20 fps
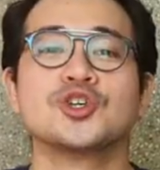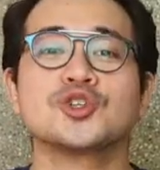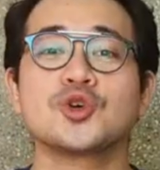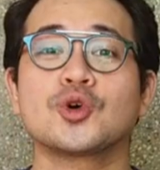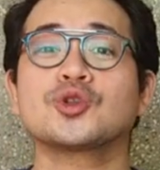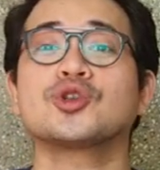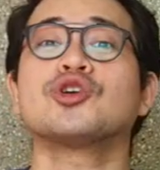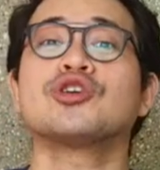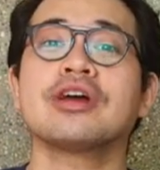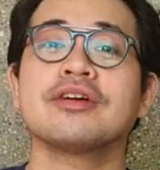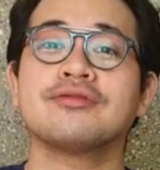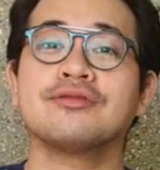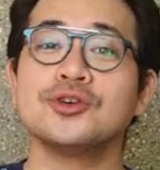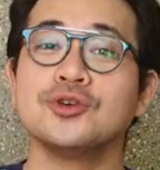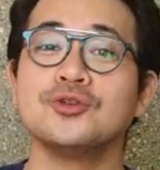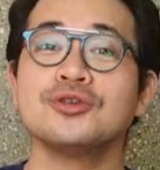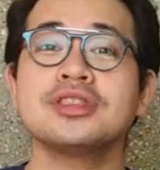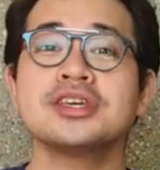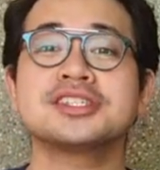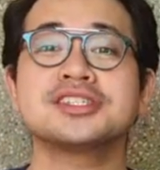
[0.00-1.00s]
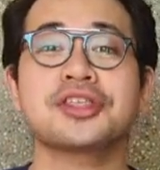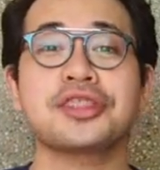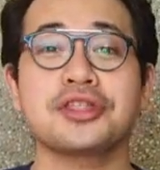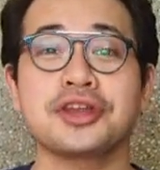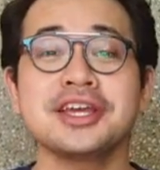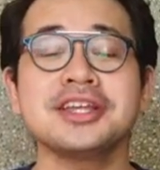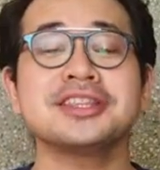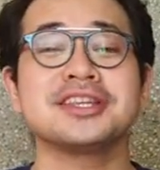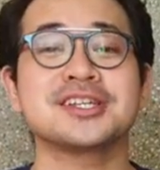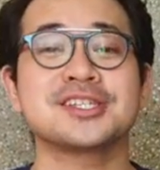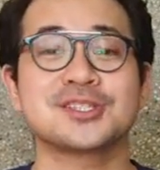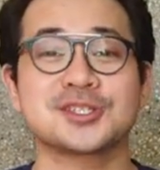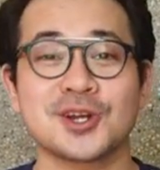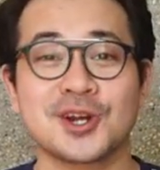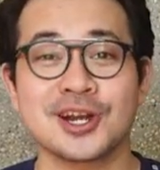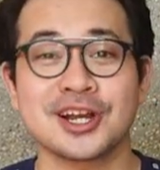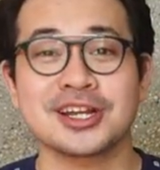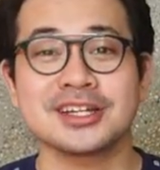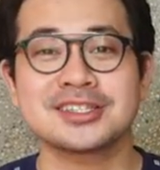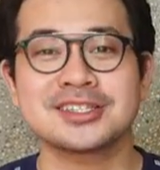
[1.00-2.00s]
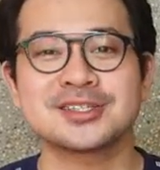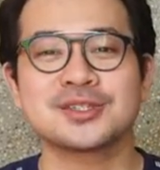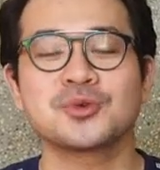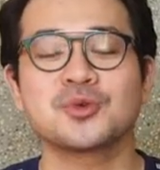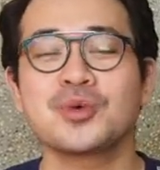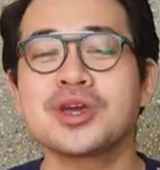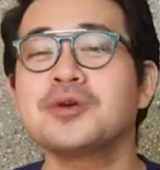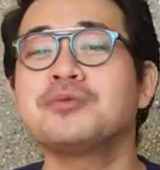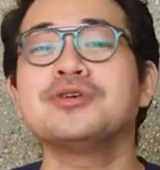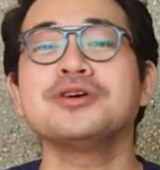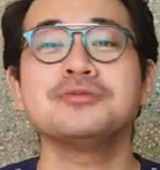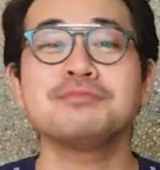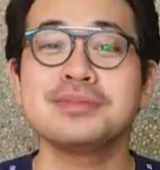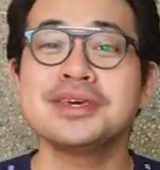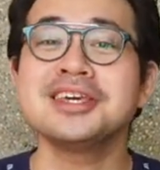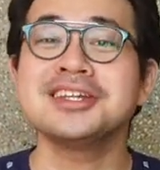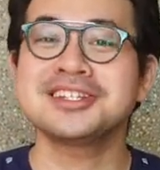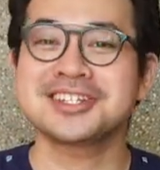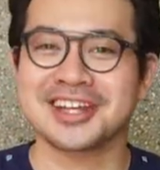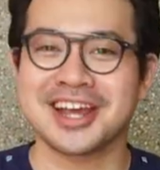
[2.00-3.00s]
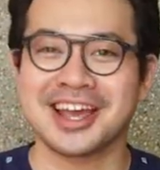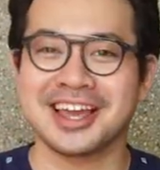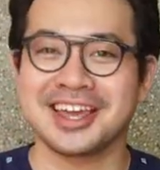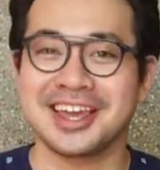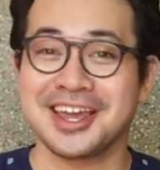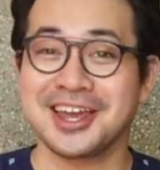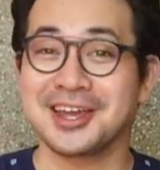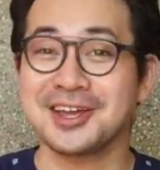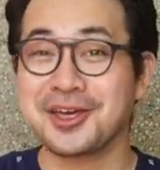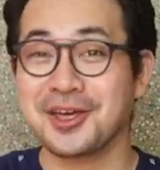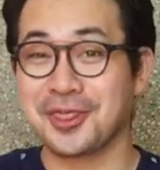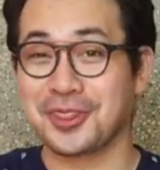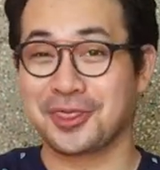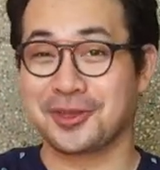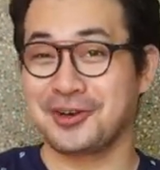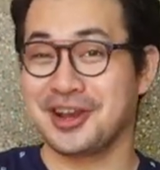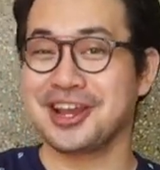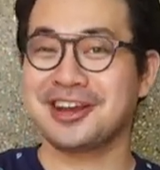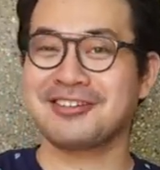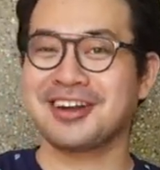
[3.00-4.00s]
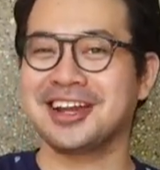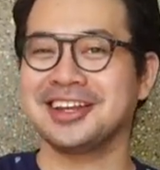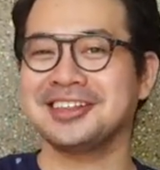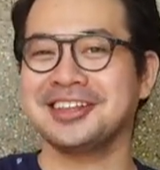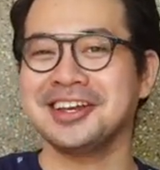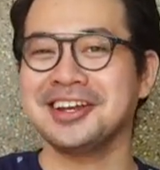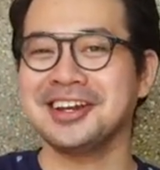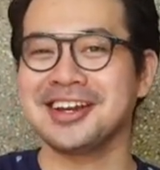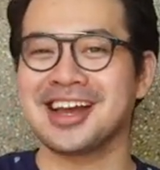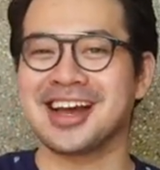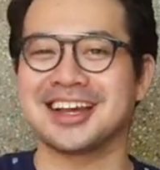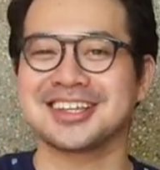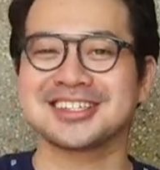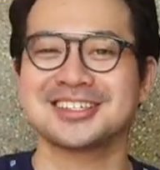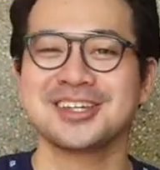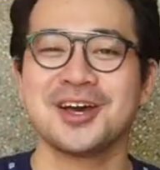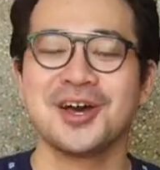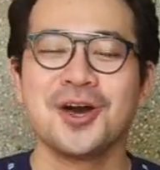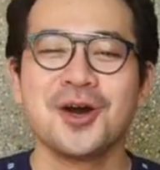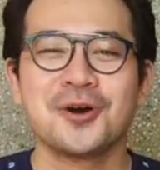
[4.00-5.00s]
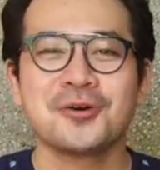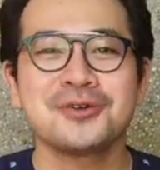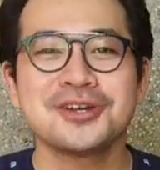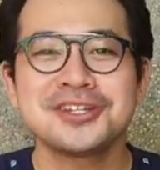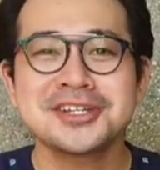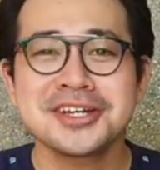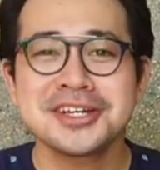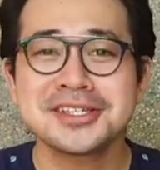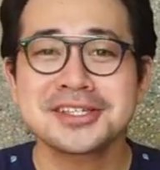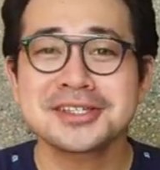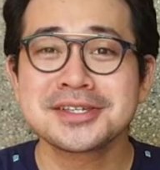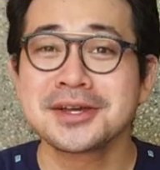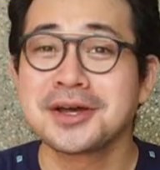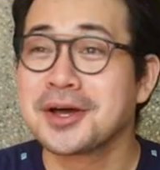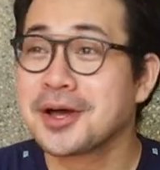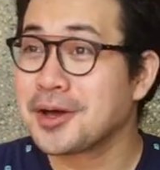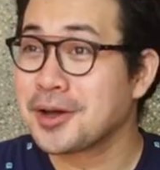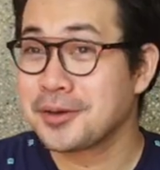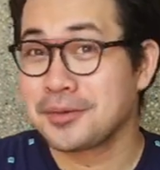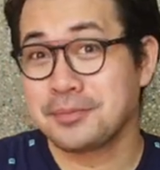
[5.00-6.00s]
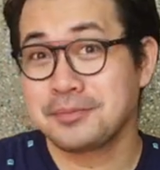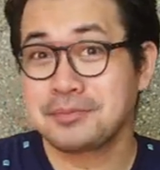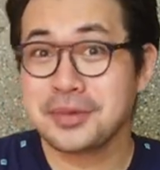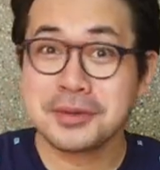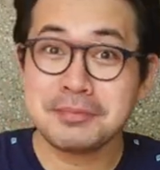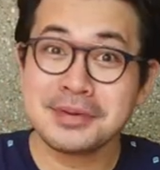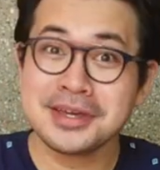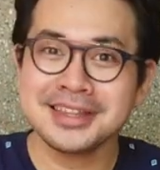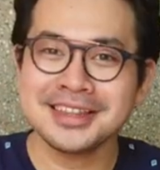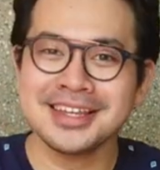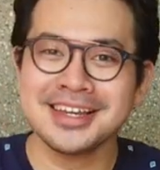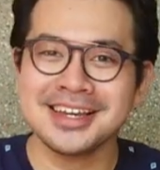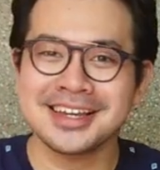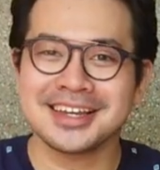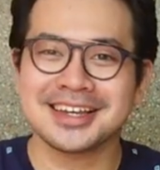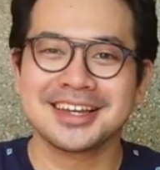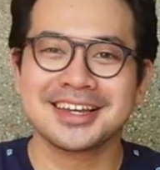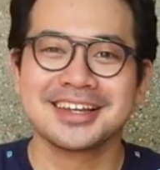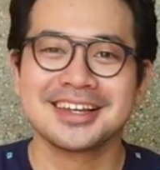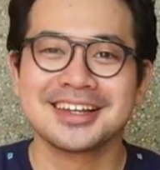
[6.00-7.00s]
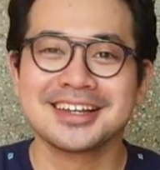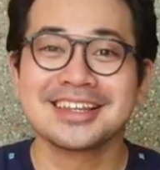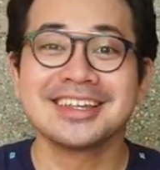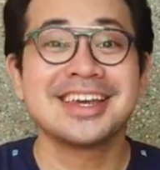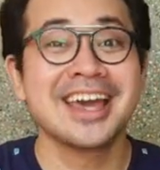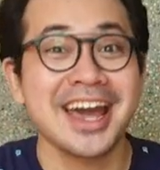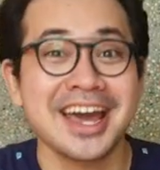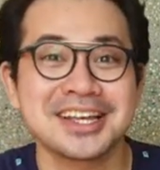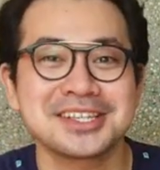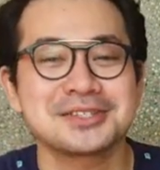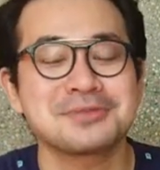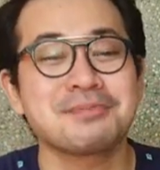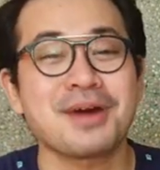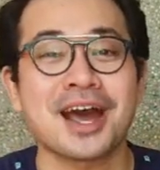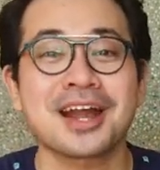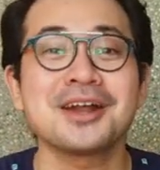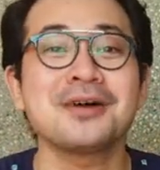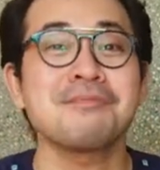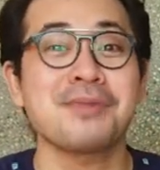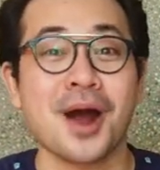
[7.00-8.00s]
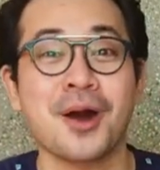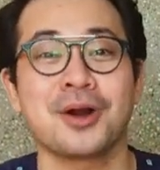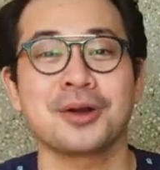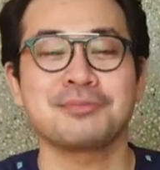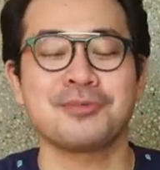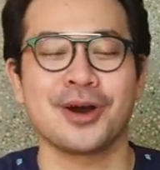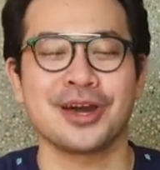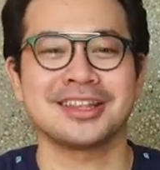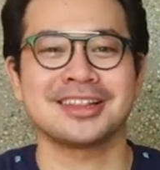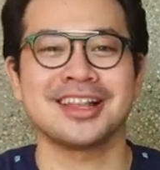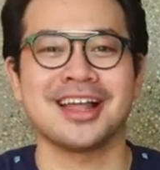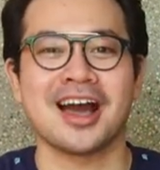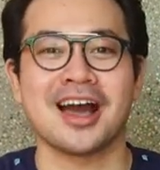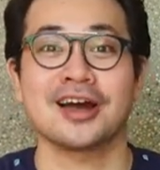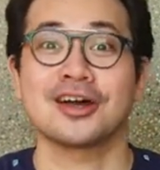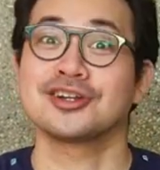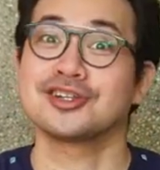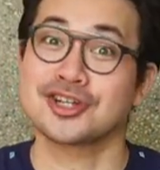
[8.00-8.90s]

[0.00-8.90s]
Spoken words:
So to review these three desserts, we will be checking three criteria, which is PPT. Yes, parang PowerPoint na.